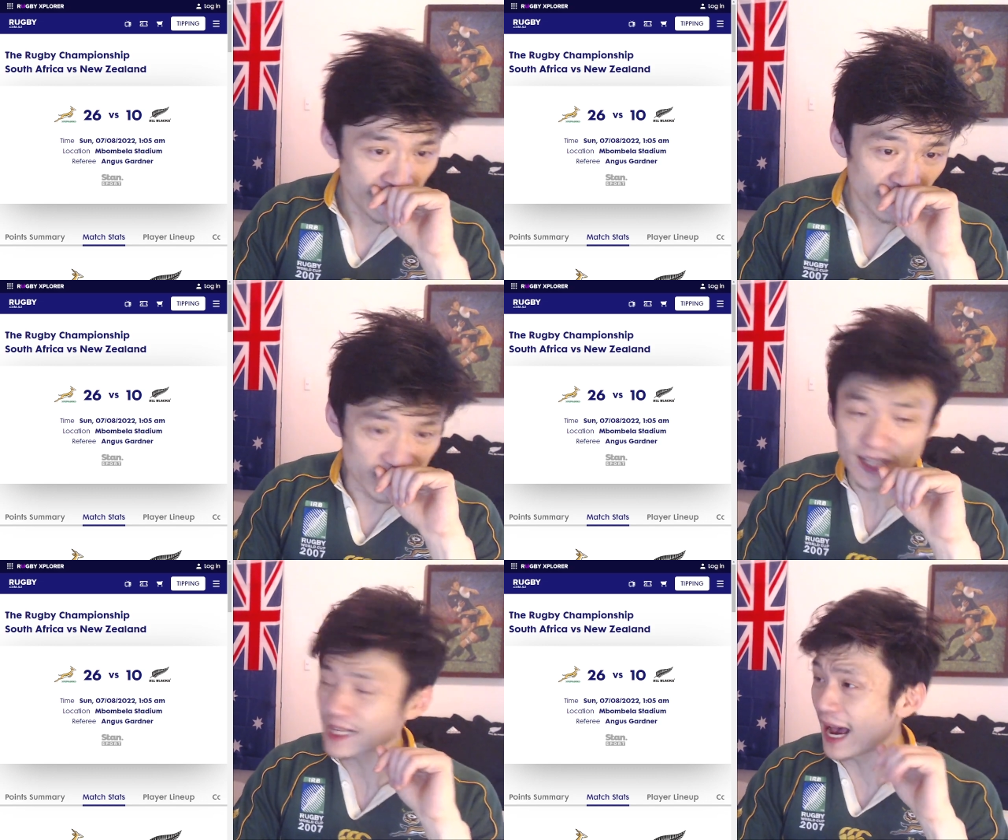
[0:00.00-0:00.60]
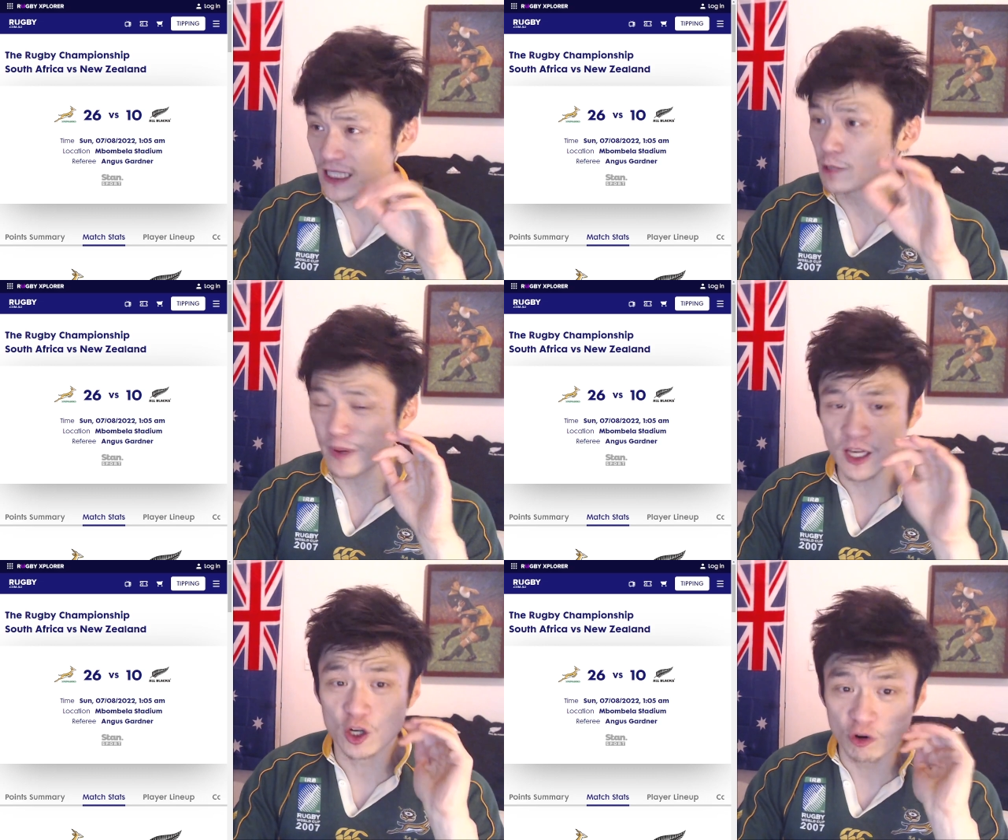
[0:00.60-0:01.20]
This has to be the
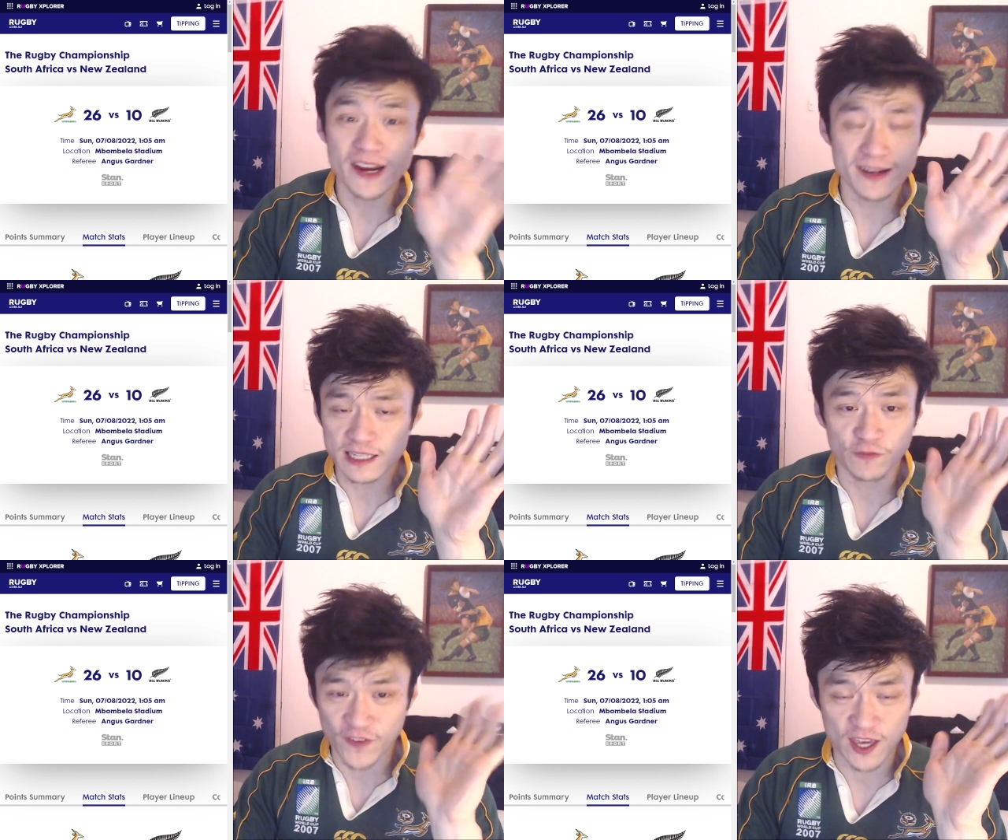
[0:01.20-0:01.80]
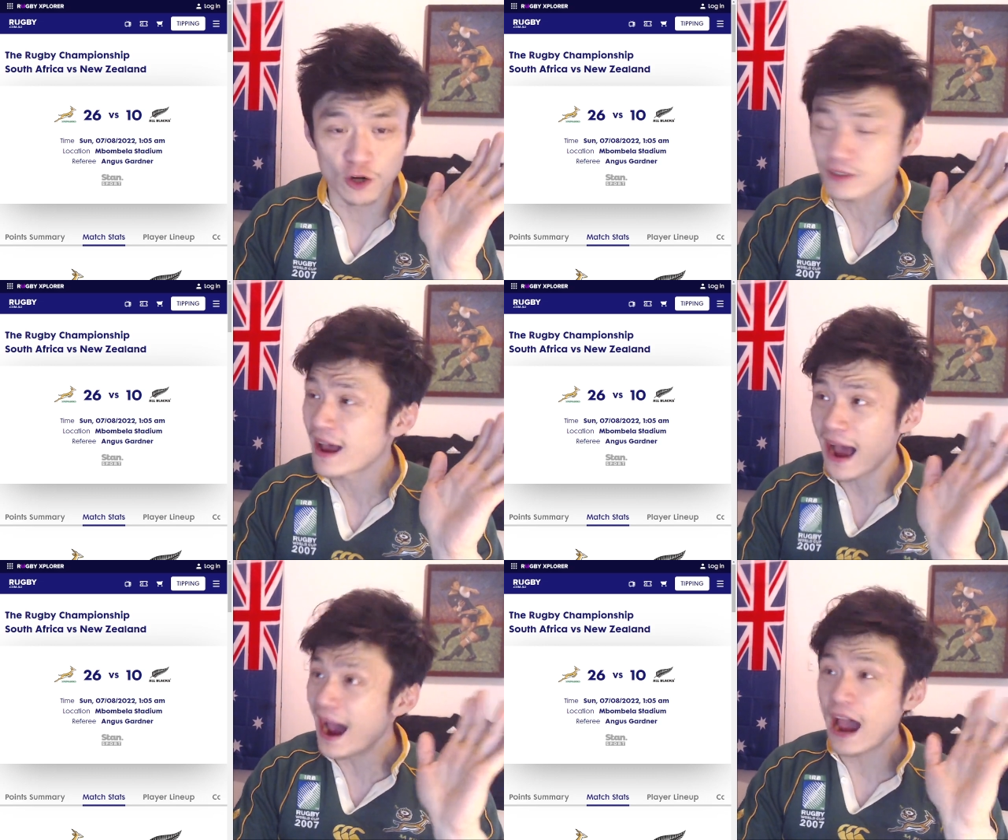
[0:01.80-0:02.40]
greenest field
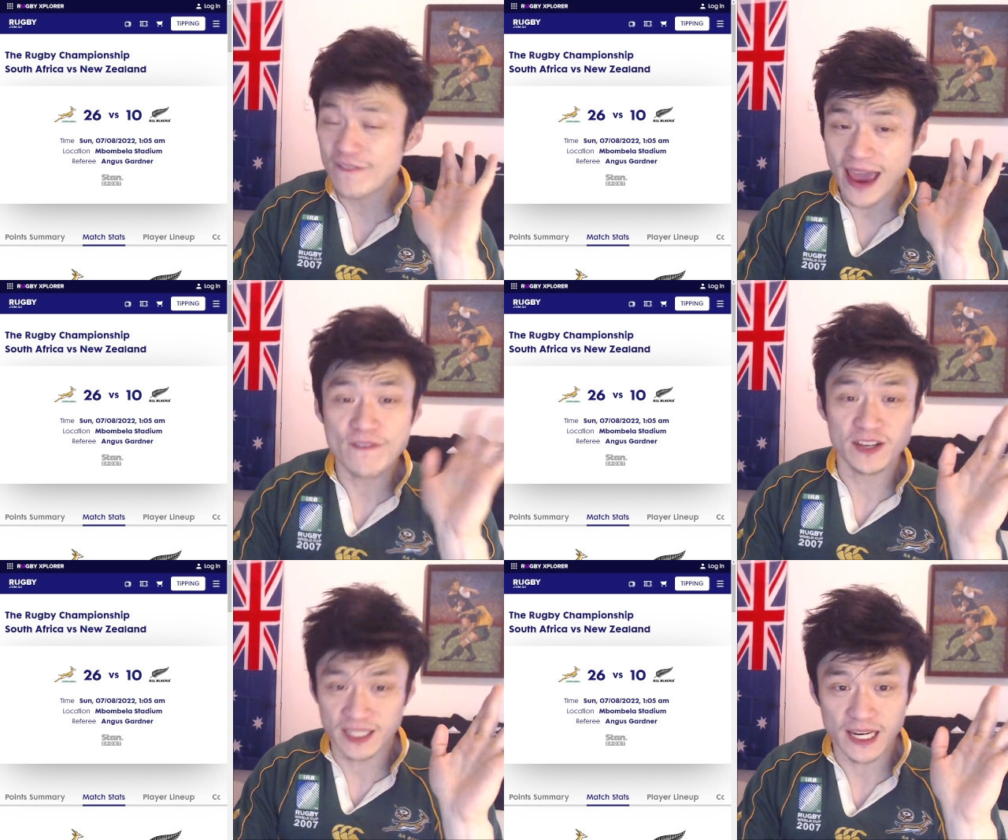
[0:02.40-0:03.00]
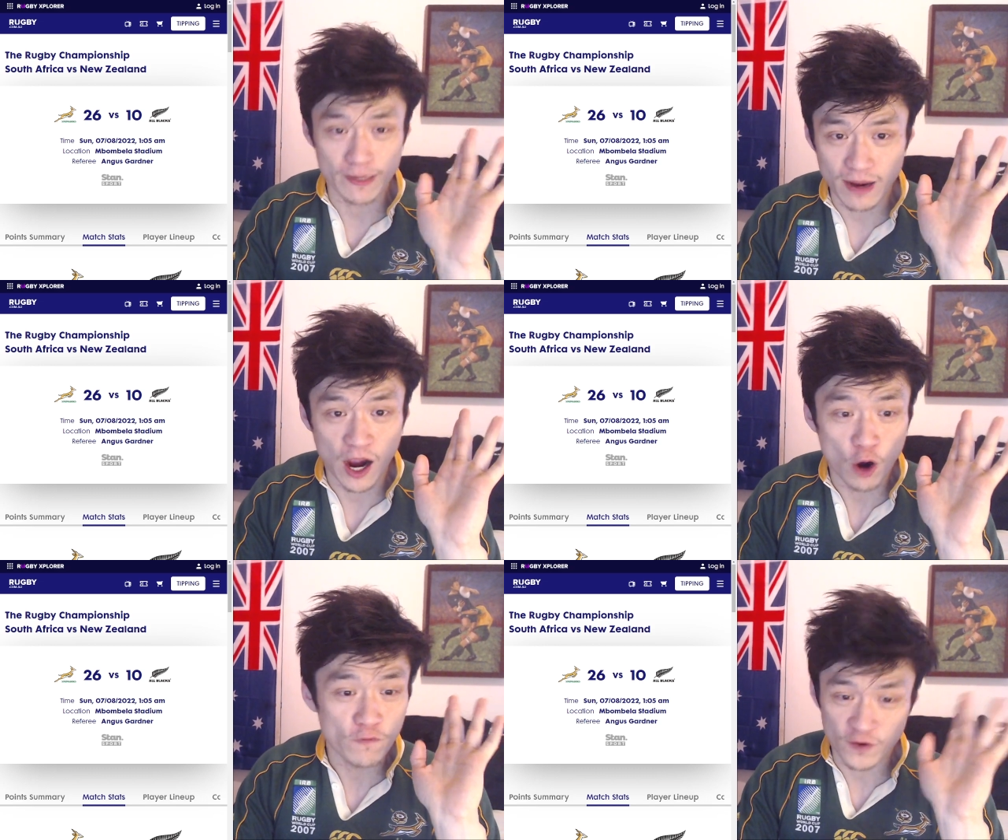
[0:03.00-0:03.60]
I have ever seen in my
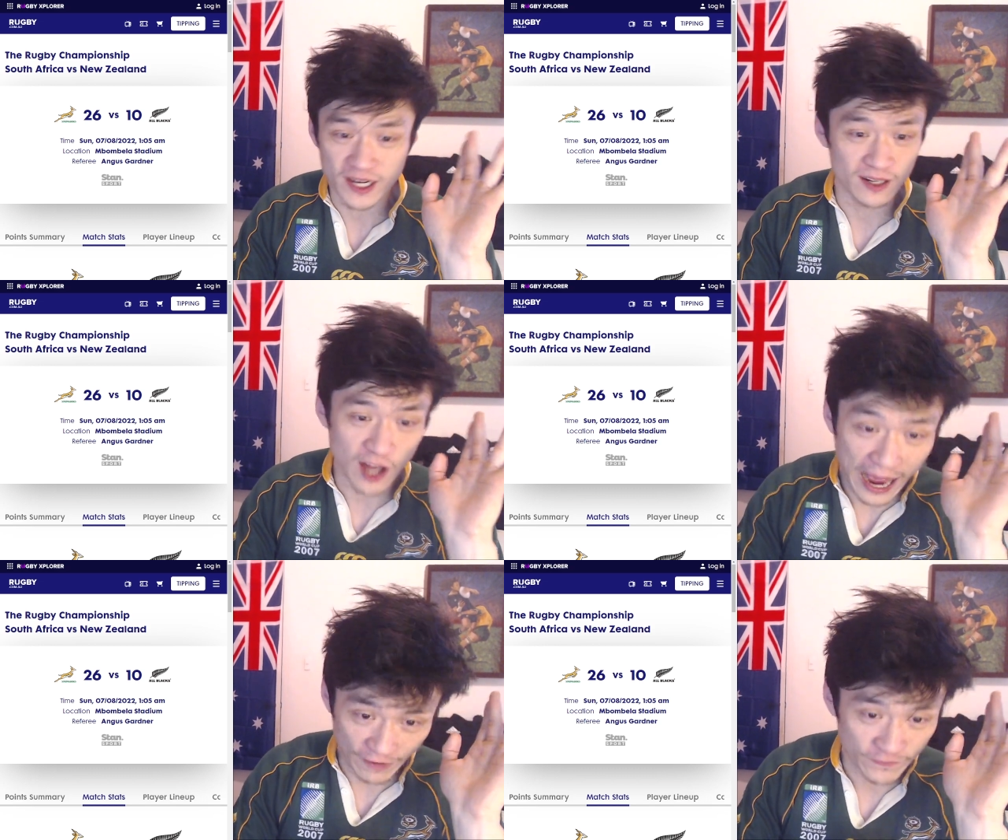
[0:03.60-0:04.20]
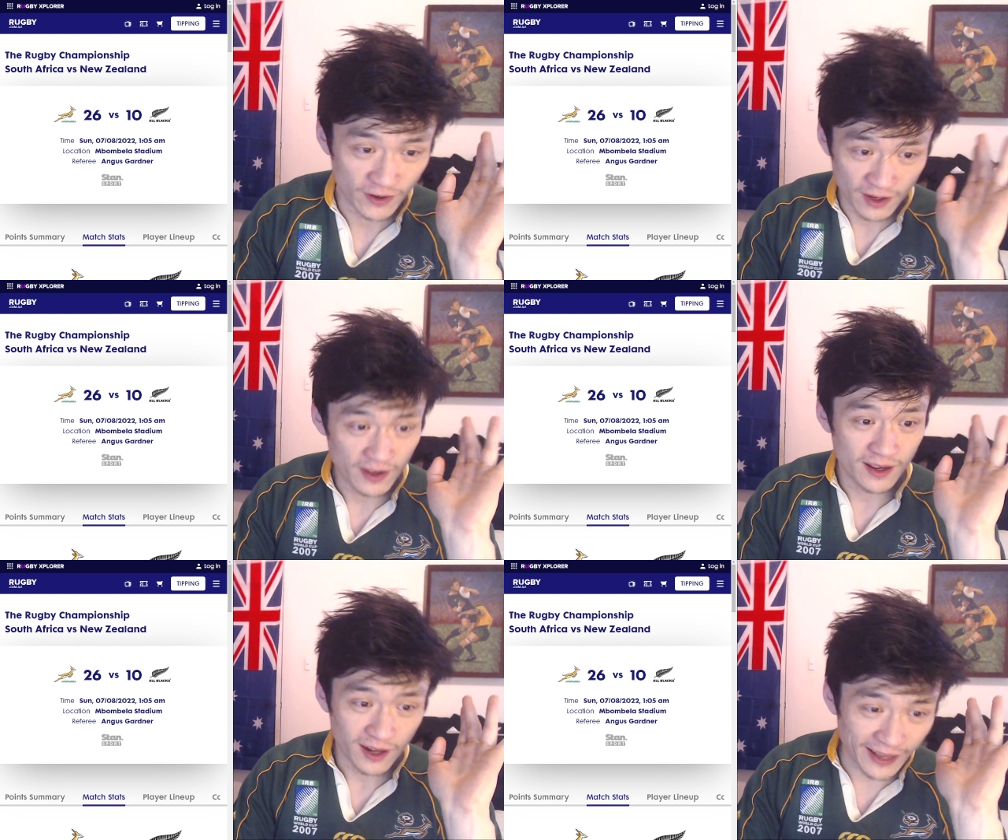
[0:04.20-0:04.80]
whole freaking life,
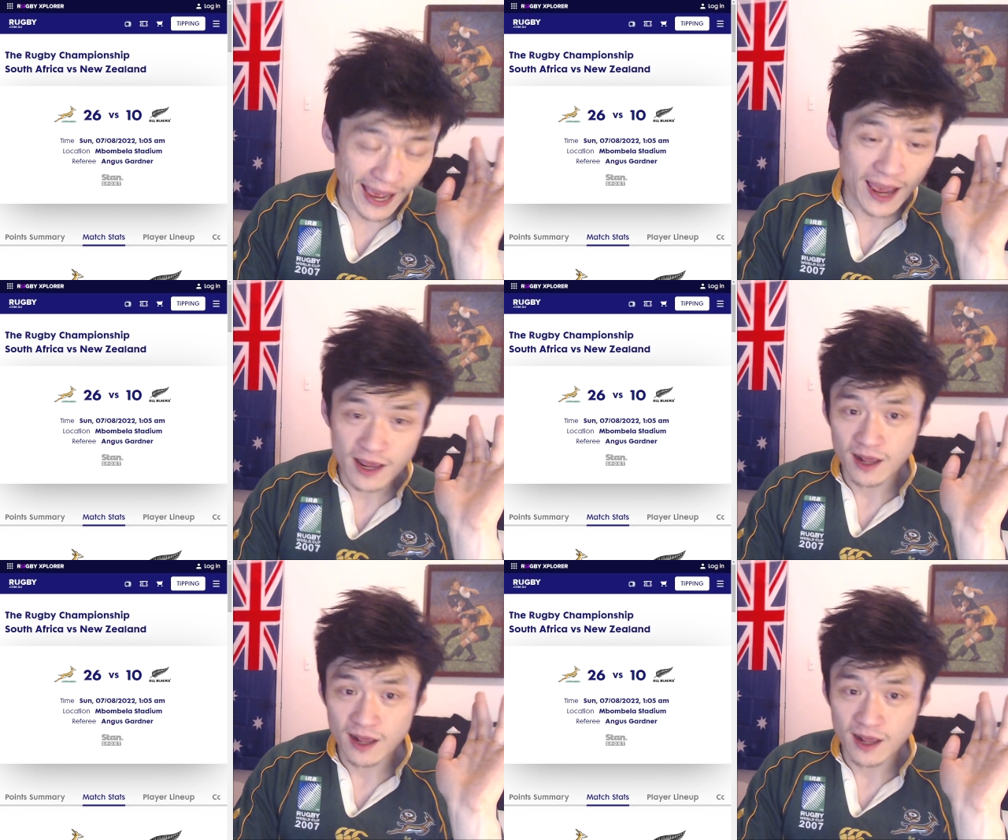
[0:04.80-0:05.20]
okay?